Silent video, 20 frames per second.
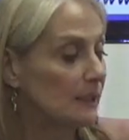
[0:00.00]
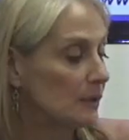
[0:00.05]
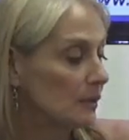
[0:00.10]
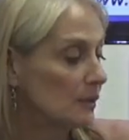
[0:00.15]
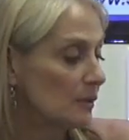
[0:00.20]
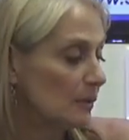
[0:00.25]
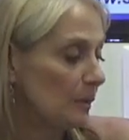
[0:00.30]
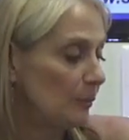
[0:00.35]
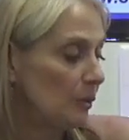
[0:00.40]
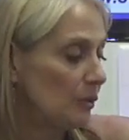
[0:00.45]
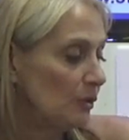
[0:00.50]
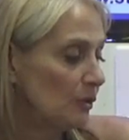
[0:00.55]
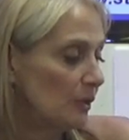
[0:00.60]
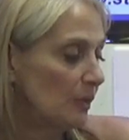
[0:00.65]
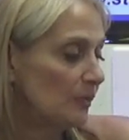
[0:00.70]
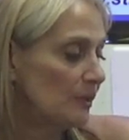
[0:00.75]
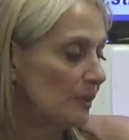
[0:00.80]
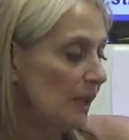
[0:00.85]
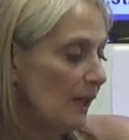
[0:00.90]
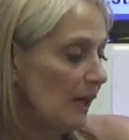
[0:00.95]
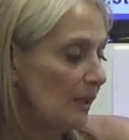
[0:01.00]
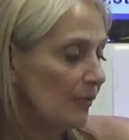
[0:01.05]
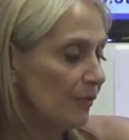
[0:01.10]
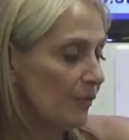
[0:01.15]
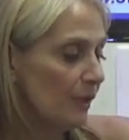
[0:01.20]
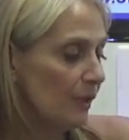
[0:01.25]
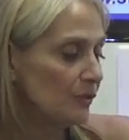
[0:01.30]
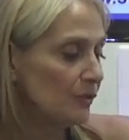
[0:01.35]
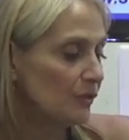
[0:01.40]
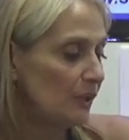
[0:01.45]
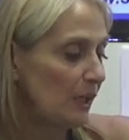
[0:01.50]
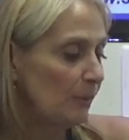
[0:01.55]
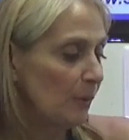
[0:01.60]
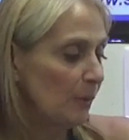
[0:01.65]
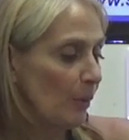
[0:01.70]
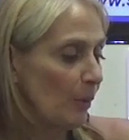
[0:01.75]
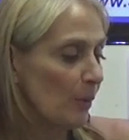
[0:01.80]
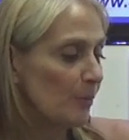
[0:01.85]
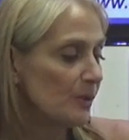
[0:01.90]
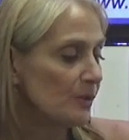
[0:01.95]
I just am using them tonight for
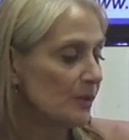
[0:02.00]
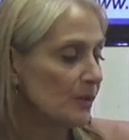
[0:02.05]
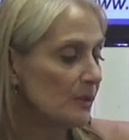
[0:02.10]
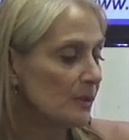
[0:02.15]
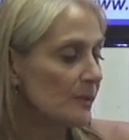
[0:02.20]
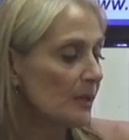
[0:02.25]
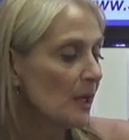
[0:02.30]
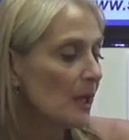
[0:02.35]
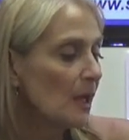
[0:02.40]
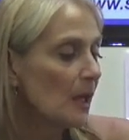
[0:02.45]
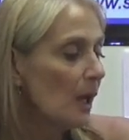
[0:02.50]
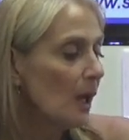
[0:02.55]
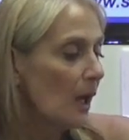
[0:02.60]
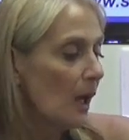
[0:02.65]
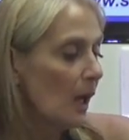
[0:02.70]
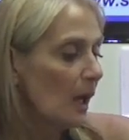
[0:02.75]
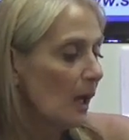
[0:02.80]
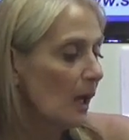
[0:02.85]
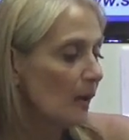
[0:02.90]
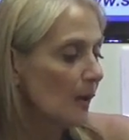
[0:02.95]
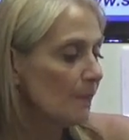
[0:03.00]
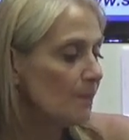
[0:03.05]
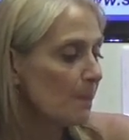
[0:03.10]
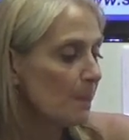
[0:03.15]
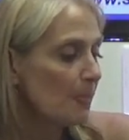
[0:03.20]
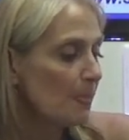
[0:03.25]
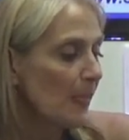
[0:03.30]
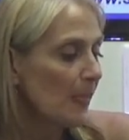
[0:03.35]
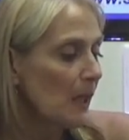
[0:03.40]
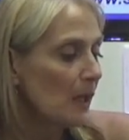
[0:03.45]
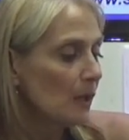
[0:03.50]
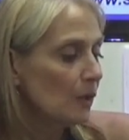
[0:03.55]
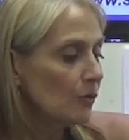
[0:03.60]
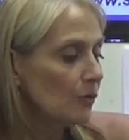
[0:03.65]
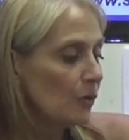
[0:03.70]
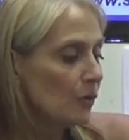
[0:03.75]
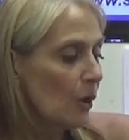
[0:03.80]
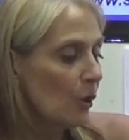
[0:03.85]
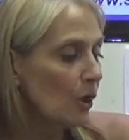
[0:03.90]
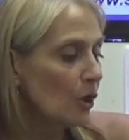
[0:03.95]
entertainment purposes. Um,
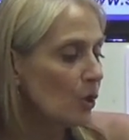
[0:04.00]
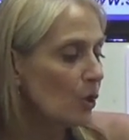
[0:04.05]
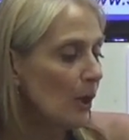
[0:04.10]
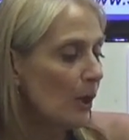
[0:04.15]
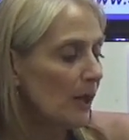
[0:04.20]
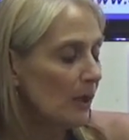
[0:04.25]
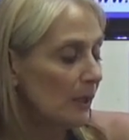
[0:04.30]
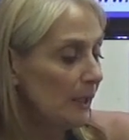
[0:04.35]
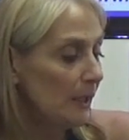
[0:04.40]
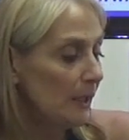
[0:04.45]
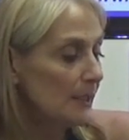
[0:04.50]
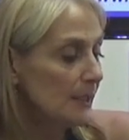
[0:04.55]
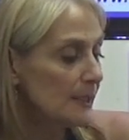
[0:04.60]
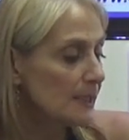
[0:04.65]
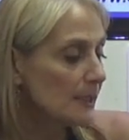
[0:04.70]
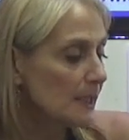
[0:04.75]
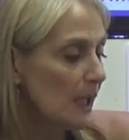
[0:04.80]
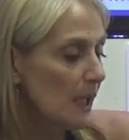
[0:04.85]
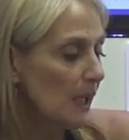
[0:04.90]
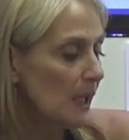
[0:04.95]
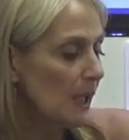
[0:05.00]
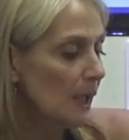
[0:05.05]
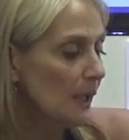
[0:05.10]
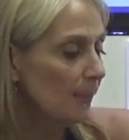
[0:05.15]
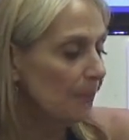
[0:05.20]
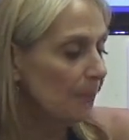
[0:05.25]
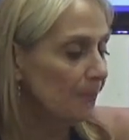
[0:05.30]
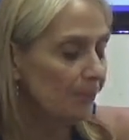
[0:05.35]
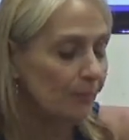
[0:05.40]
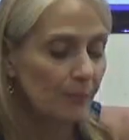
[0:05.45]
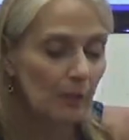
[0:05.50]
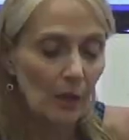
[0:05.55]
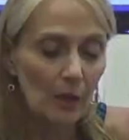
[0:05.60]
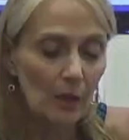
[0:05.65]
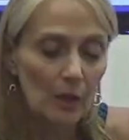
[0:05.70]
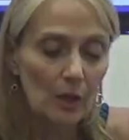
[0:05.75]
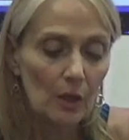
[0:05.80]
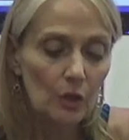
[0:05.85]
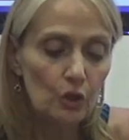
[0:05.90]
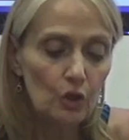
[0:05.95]
so, Aquarius, um,
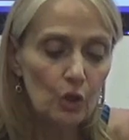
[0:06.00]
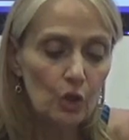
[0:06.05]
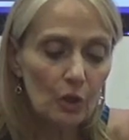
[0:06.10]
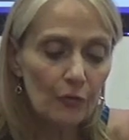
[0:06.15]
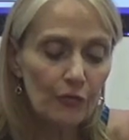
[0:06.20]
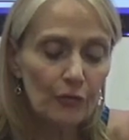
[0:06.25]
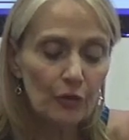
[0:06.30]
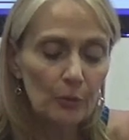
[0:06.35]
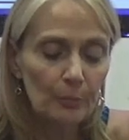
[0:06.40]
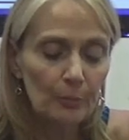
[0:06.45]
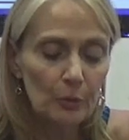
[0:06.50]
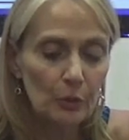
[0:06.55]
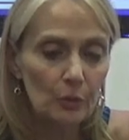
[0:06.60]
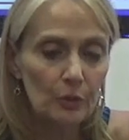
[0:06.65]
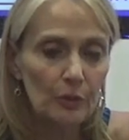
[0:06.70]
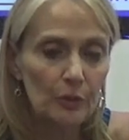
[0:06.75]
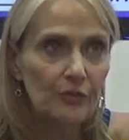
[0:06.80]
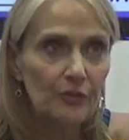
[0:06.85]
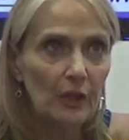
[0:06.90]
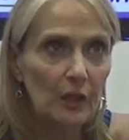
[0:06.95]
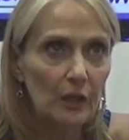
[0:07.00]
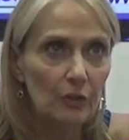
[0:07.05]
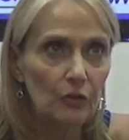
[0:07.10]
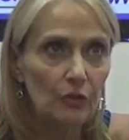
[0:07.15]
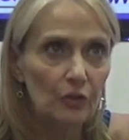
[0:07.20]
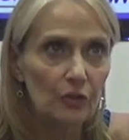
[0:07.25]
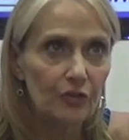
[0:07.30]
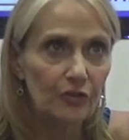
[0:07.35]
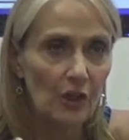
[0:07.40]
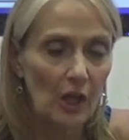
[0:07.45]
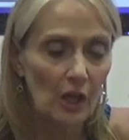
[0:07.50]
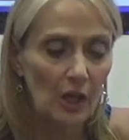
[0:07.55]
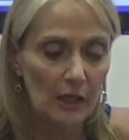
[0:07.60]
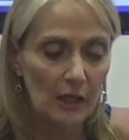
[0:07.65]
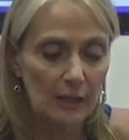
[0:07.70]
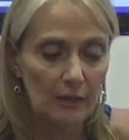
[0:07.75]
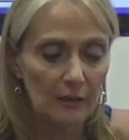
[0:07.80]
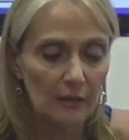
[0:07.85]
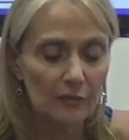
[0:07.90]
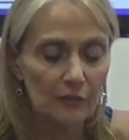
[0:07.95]
your full moon is in your
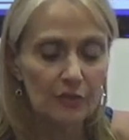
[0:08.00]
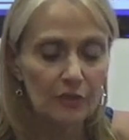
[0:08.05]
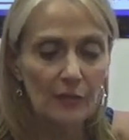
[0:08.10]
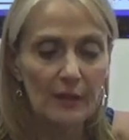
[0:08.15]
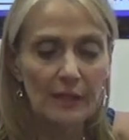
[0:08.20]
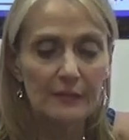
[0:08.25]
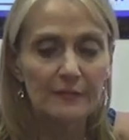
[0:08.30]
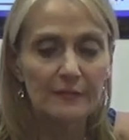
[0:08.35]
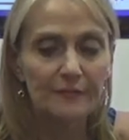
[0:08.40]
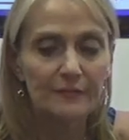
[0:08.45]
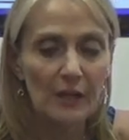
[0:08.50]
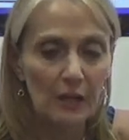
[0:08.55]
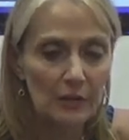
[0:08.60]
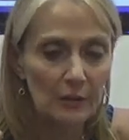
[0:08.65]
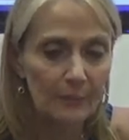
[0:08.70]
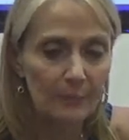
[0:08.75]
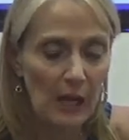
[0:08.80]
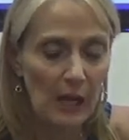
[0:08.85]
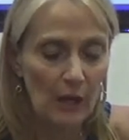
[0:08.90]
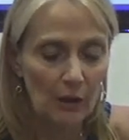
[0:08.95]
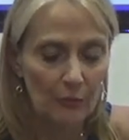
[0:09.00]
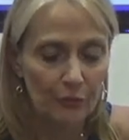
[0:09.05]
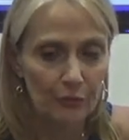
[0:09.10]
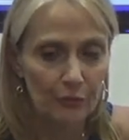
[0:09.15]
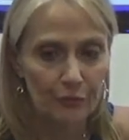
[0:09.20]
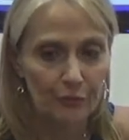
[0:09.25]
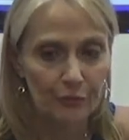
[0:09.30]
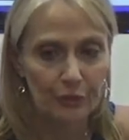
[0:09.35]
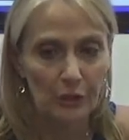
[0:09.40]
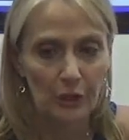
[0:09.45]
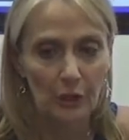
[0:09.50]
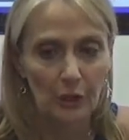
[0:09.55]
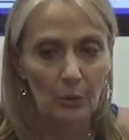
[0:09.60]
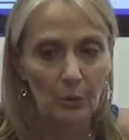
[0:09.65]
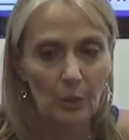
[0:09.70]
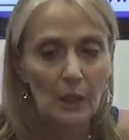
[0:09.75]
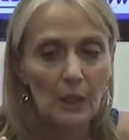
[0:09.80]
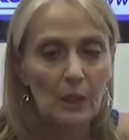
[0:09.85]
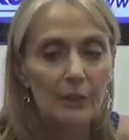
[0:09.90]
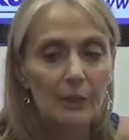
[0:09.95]
sign. So, that's very powerful for
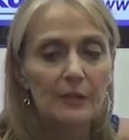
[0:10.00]
you.